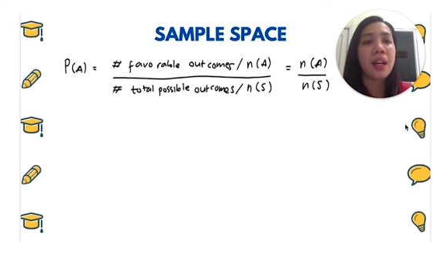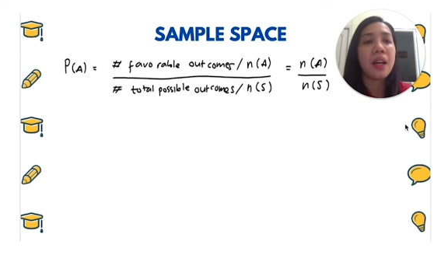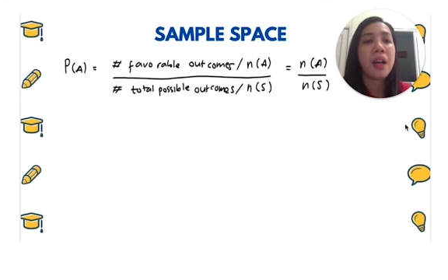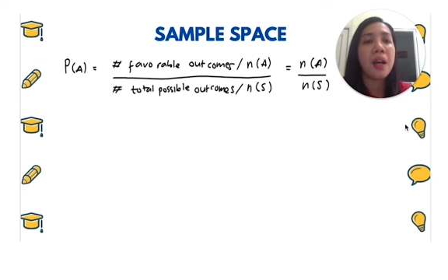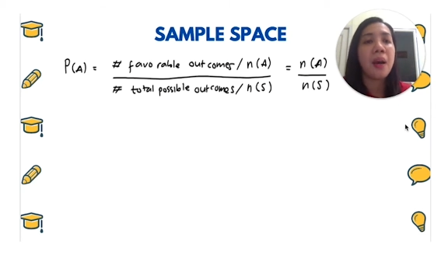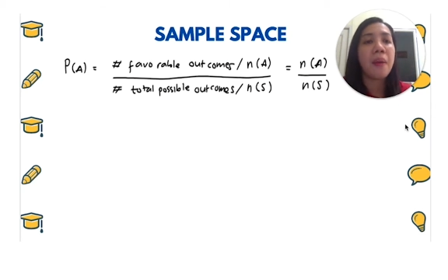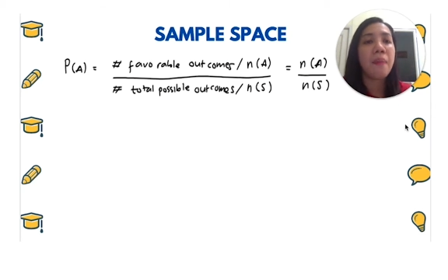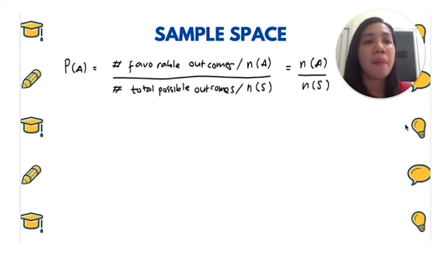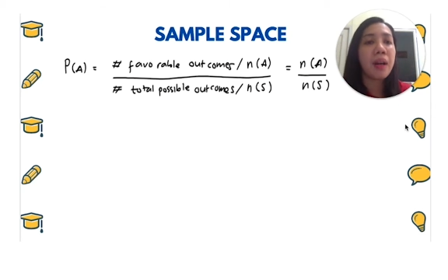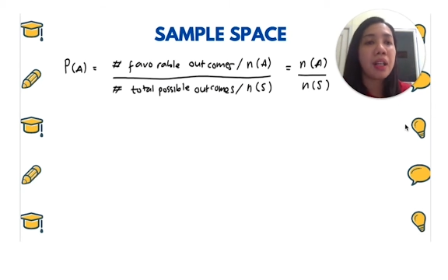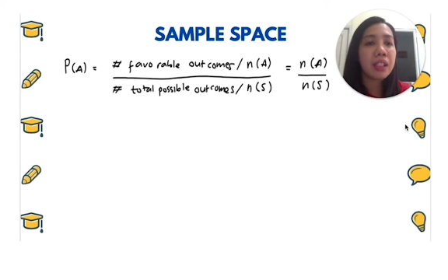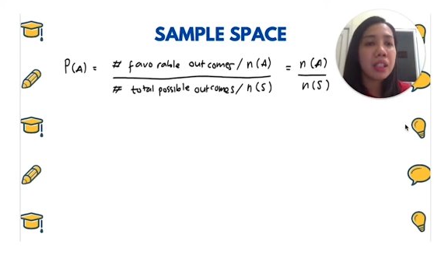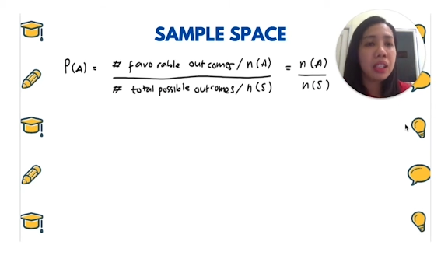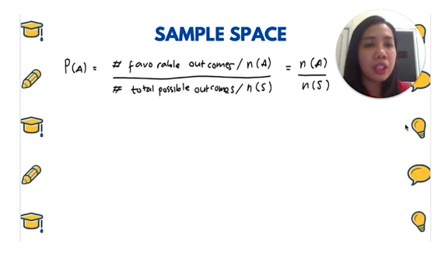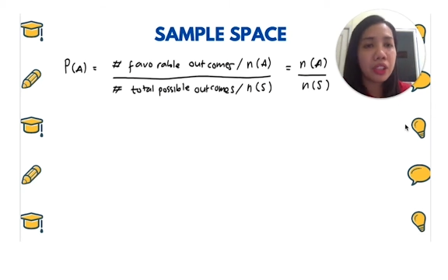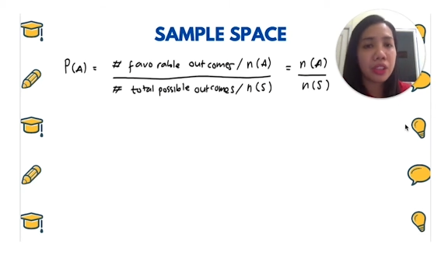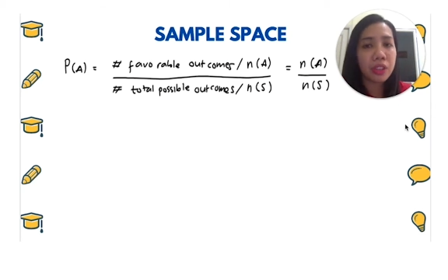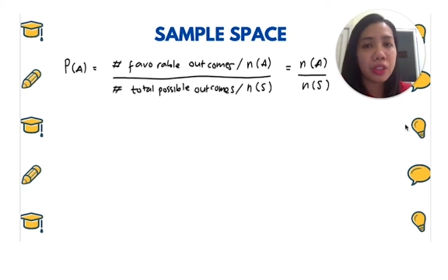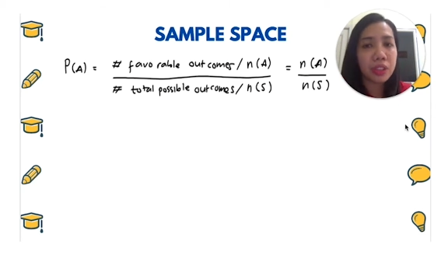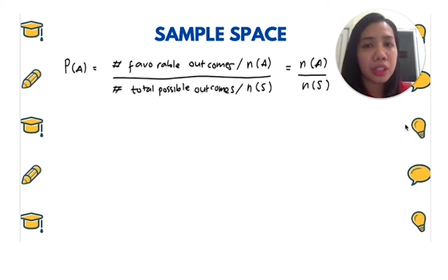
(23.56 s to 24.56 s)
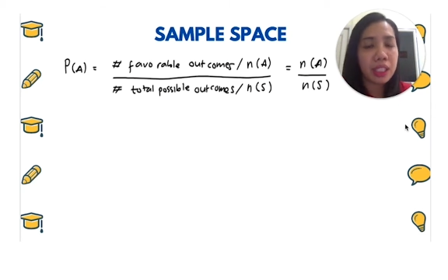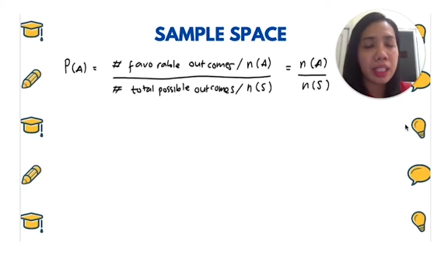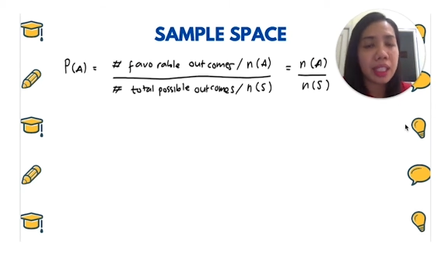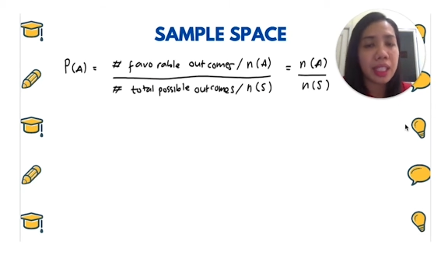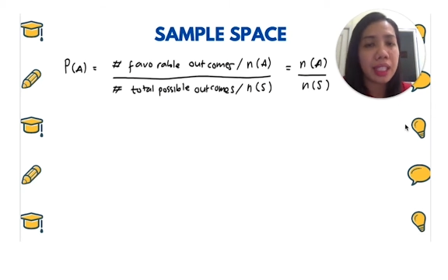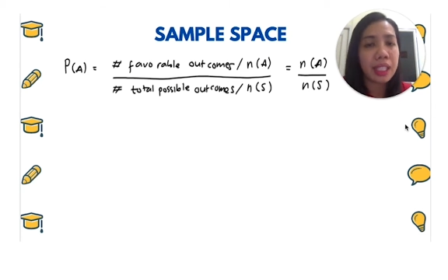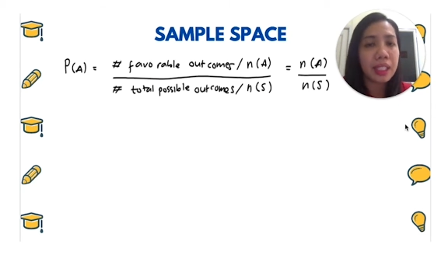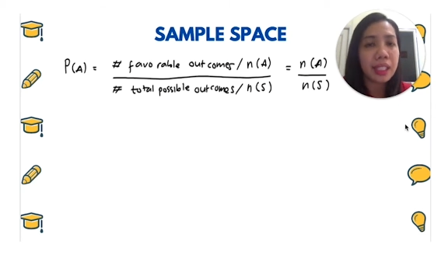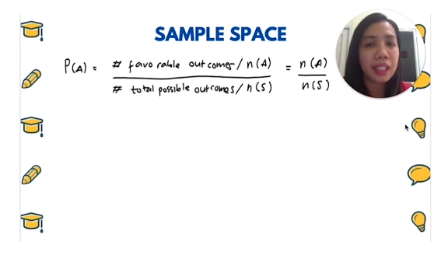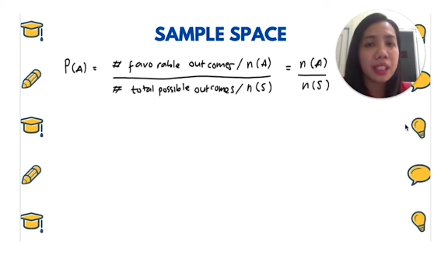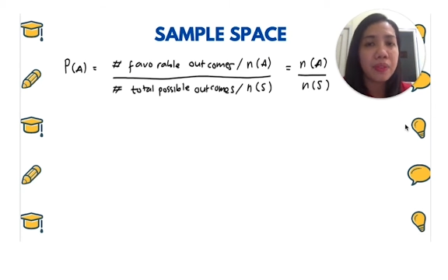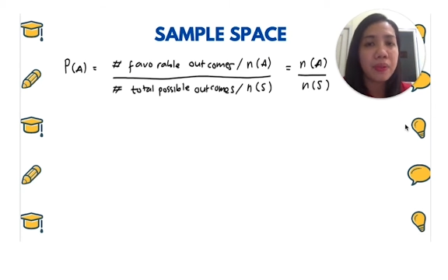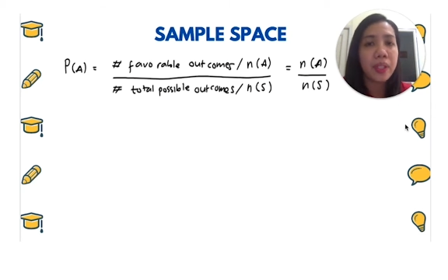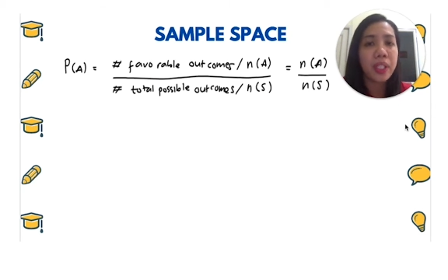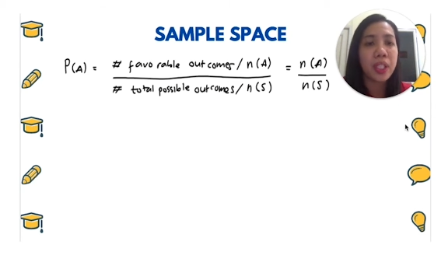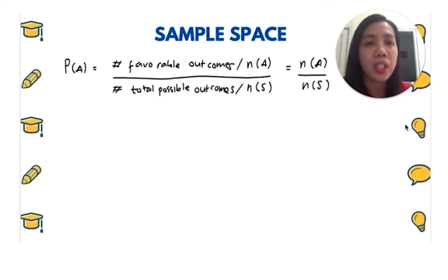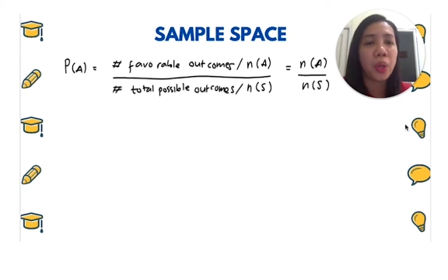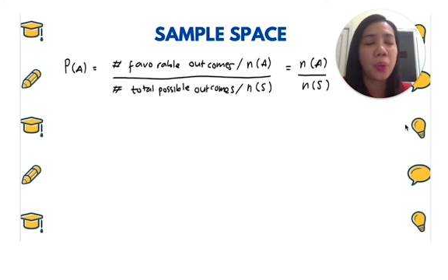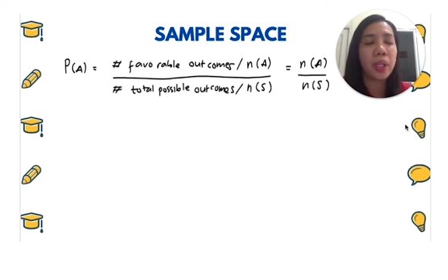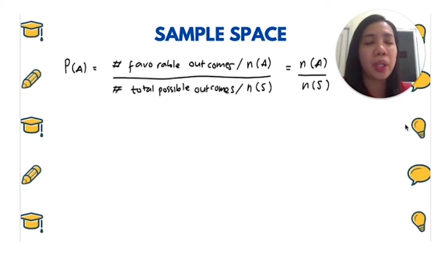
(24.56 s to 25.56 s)
Particularly in this
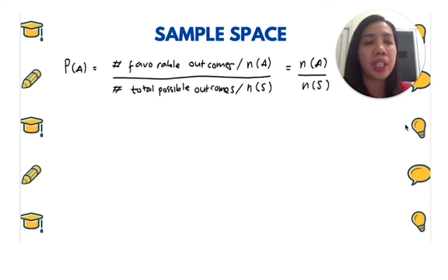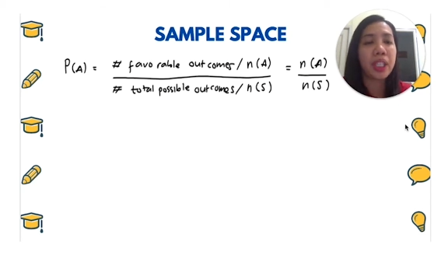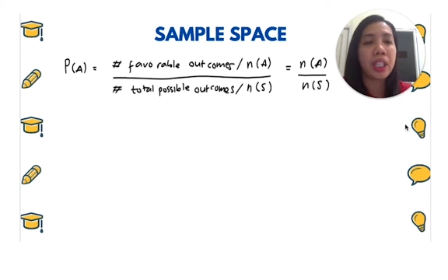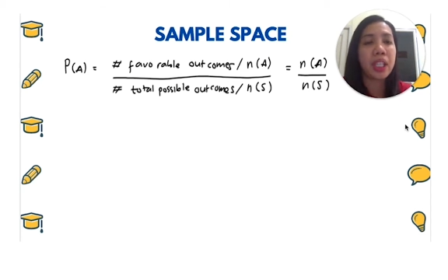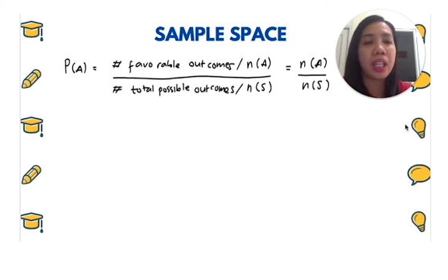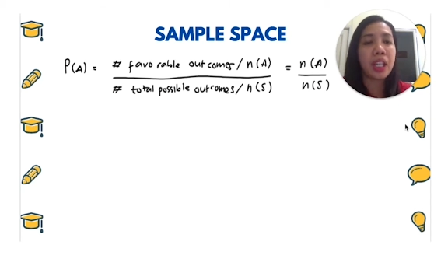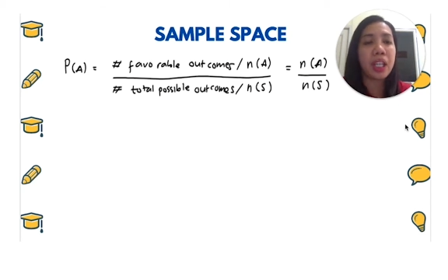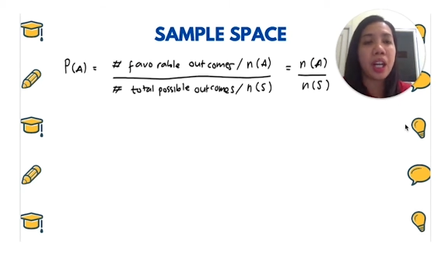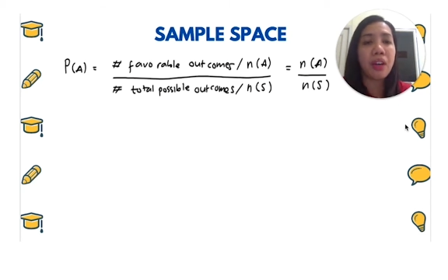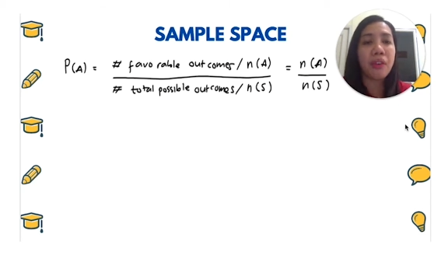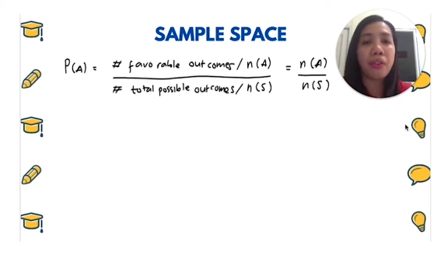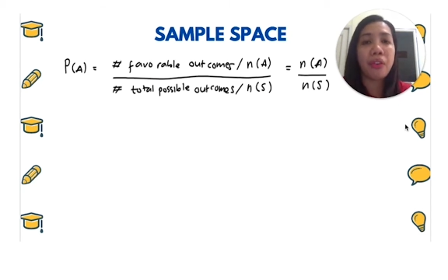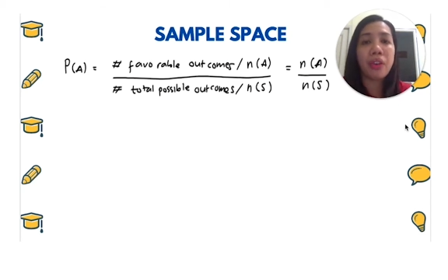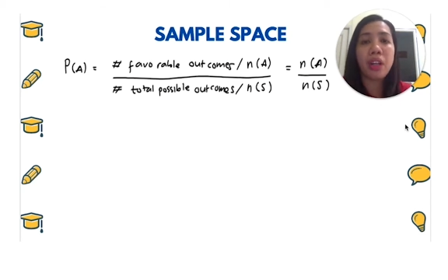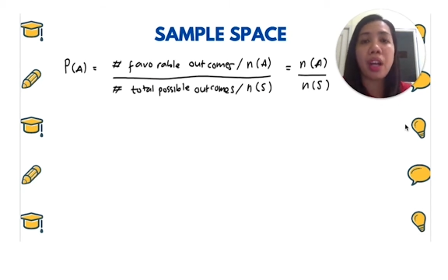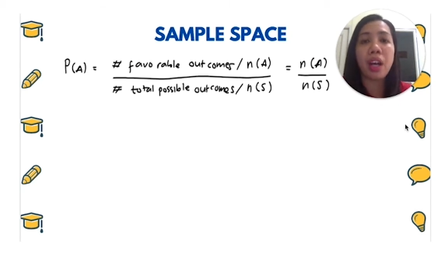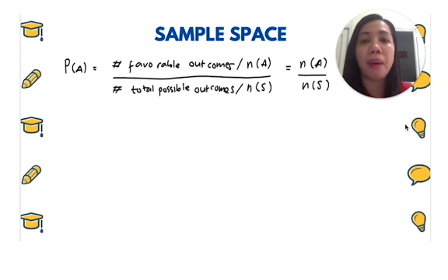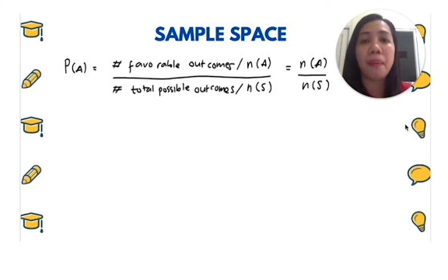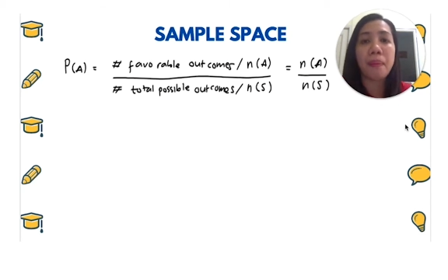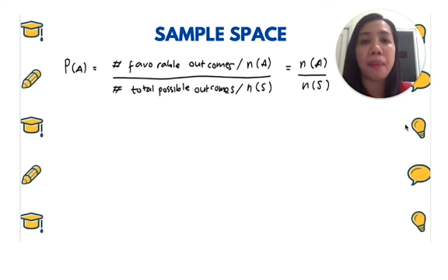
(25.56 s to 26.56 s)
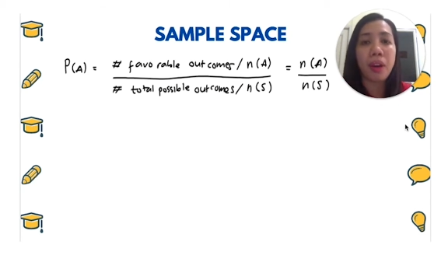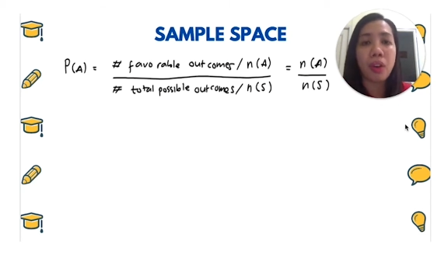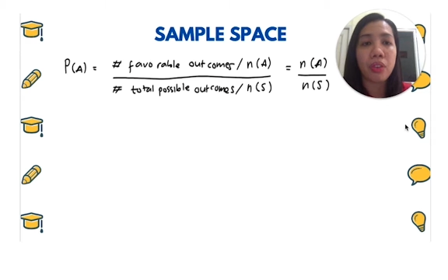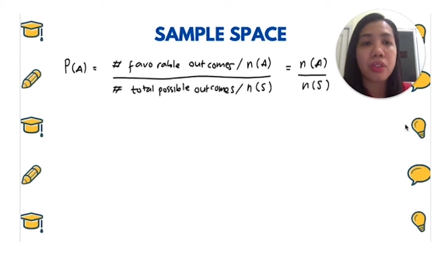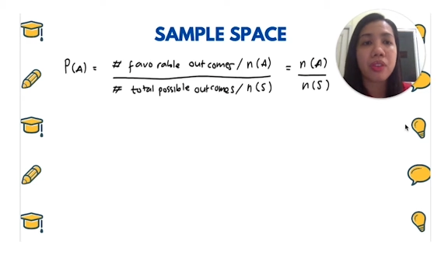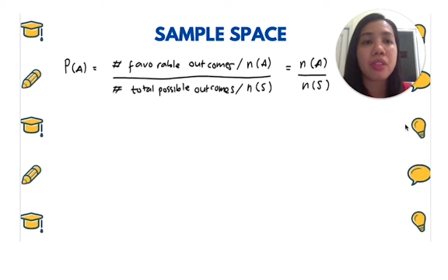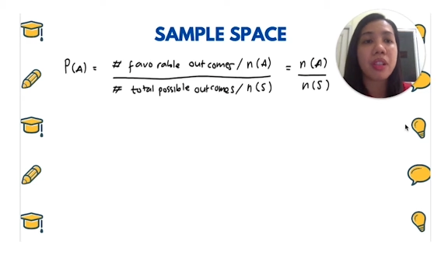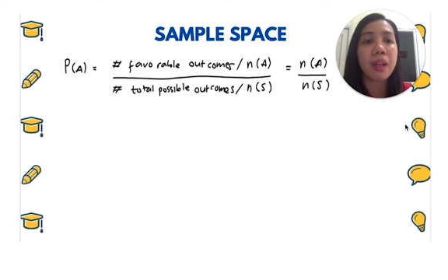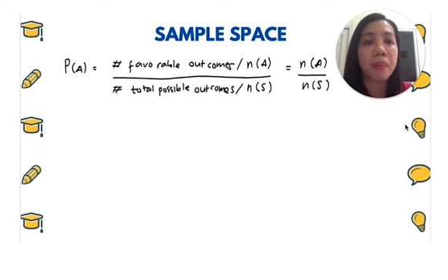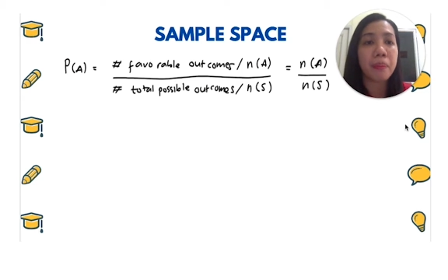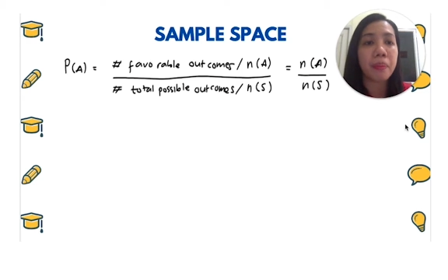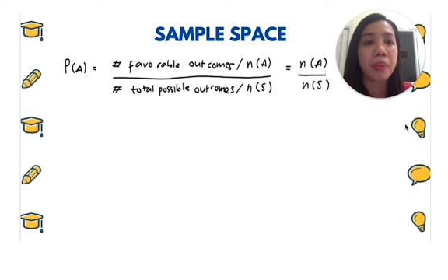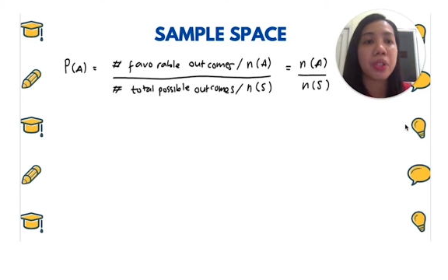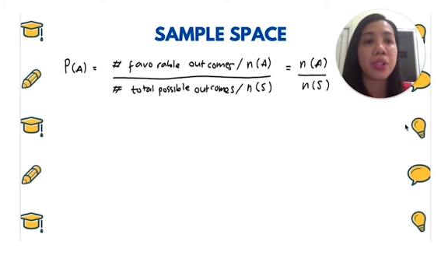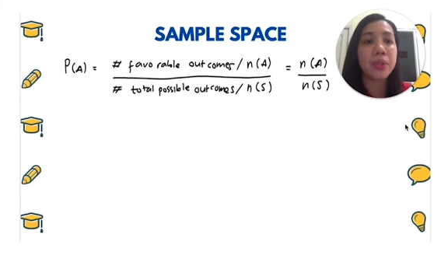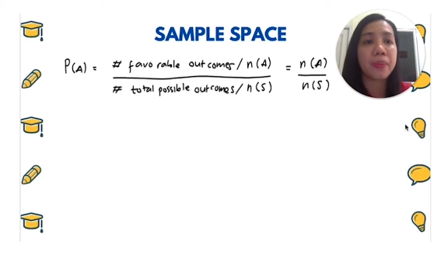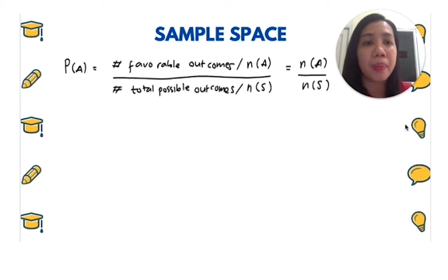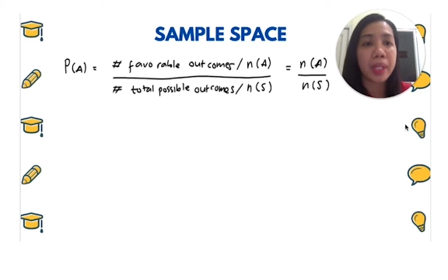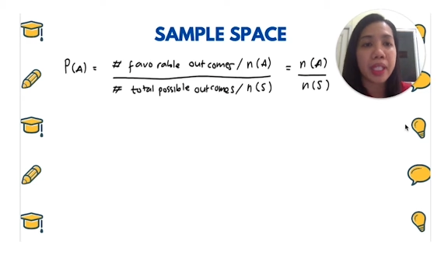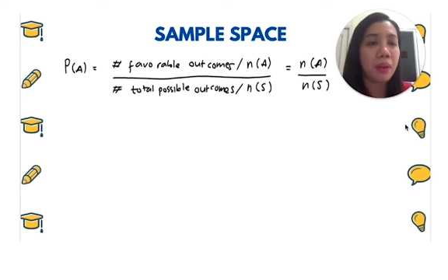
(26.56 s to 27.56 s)
video we're gonna cover about sample
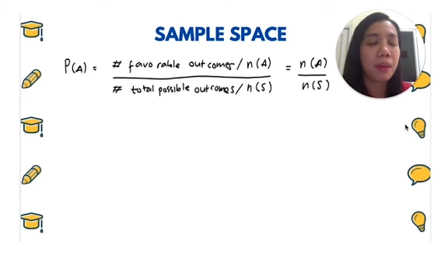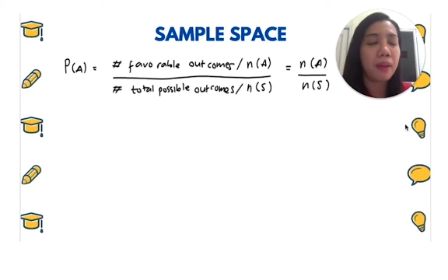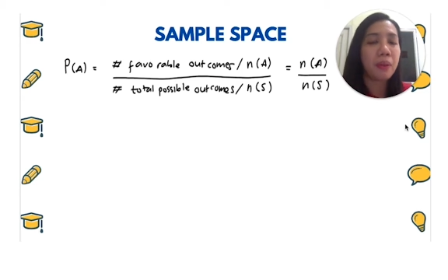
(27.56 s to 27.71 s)
space.